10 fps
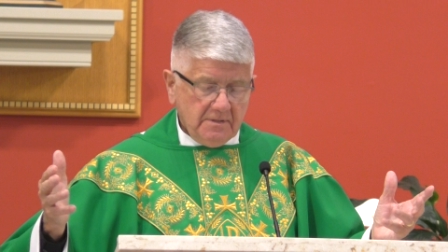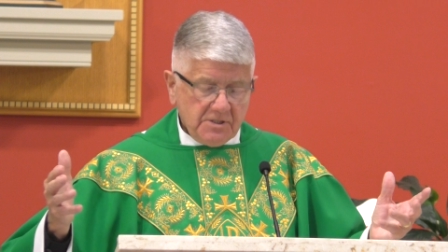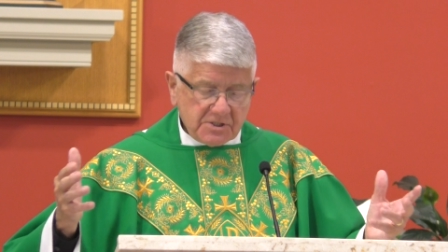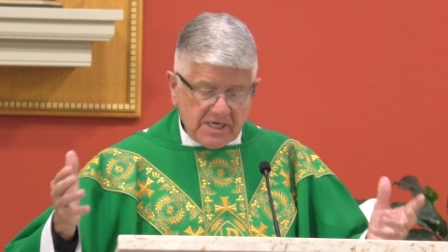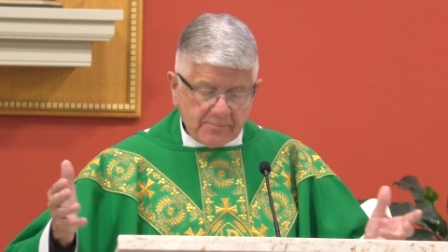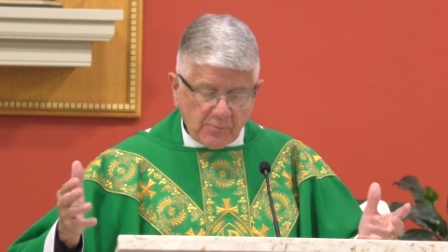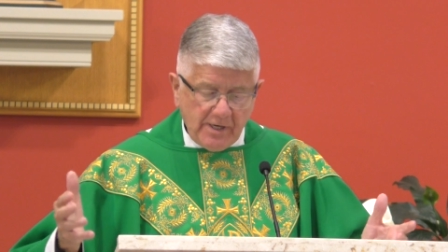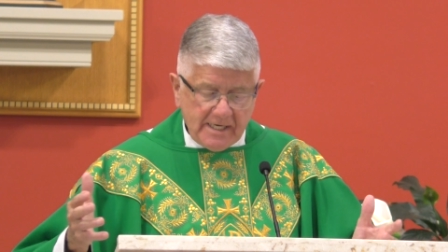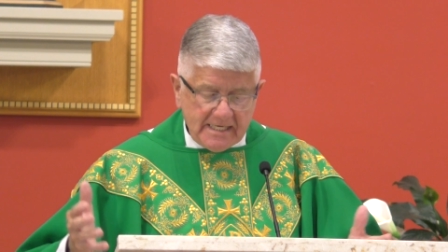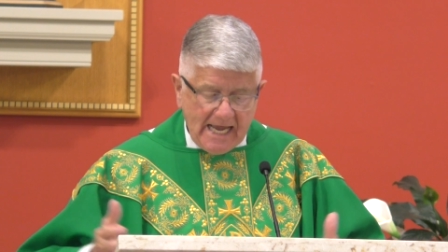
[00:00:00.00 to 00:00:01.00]

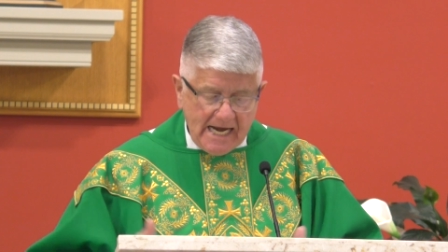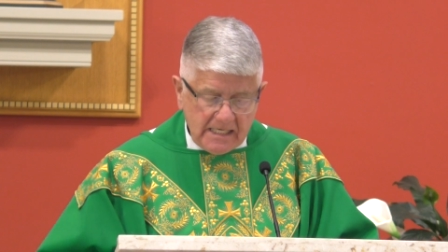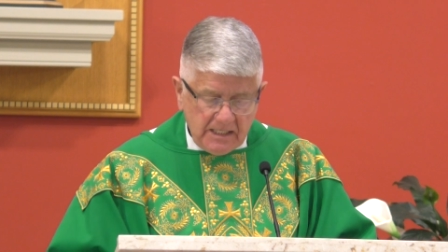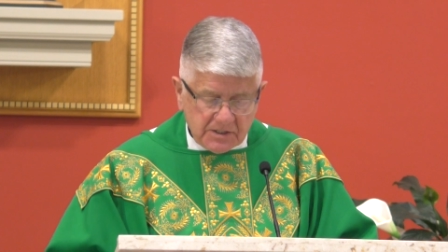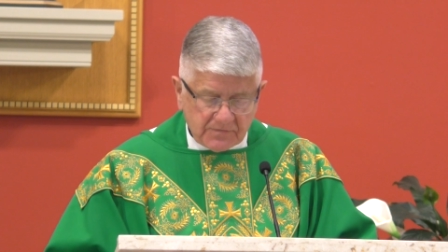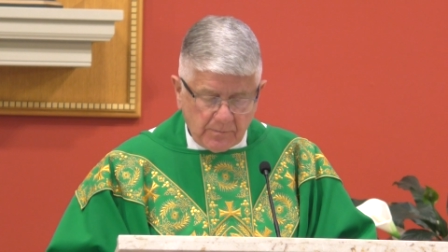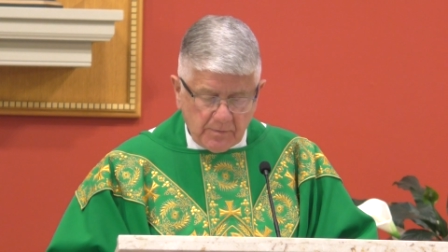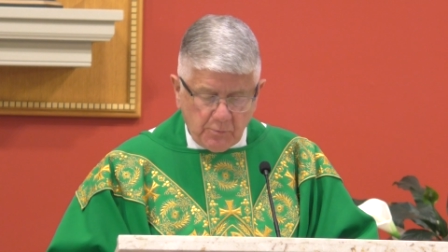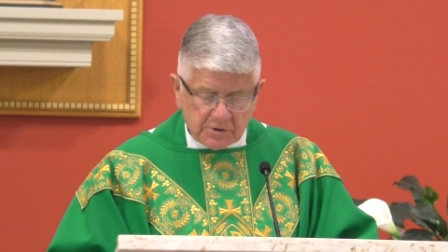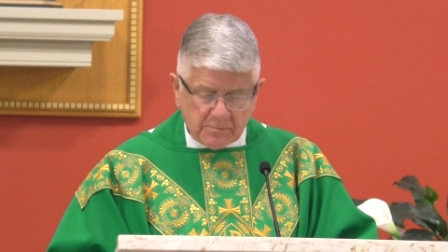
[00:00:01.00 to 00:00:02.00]
separating Hades from
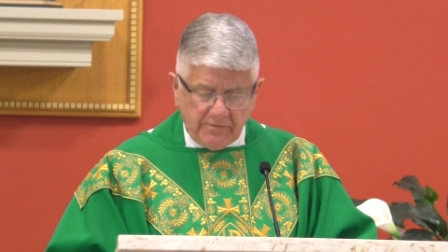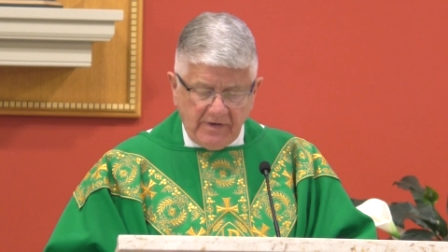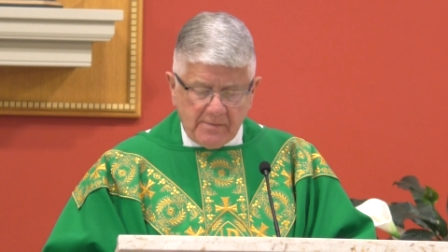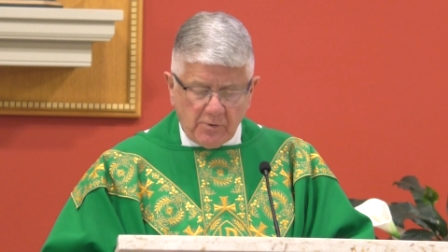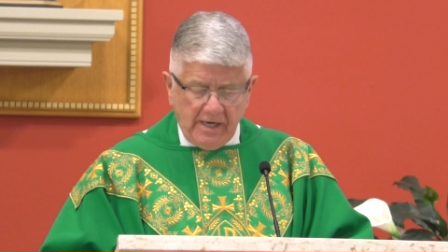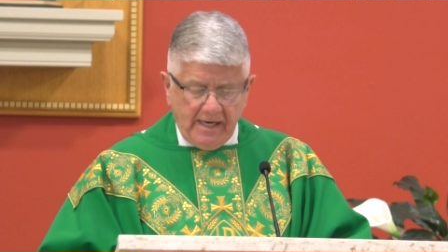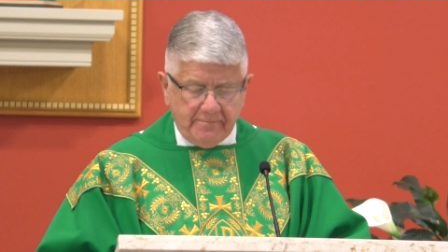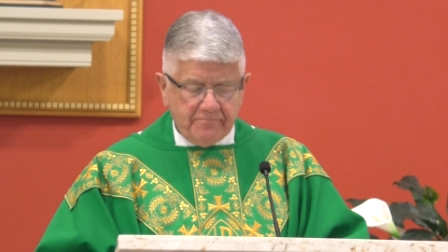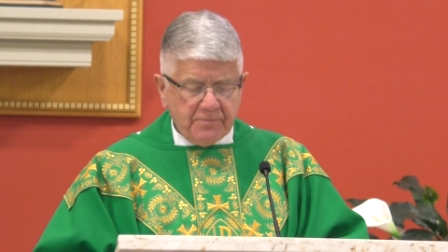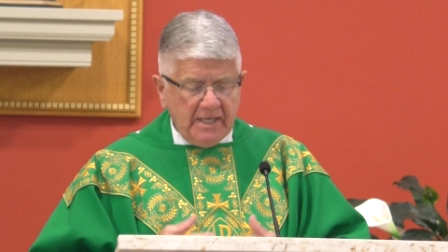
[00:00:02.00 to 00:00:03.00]
the bosom of Abraham.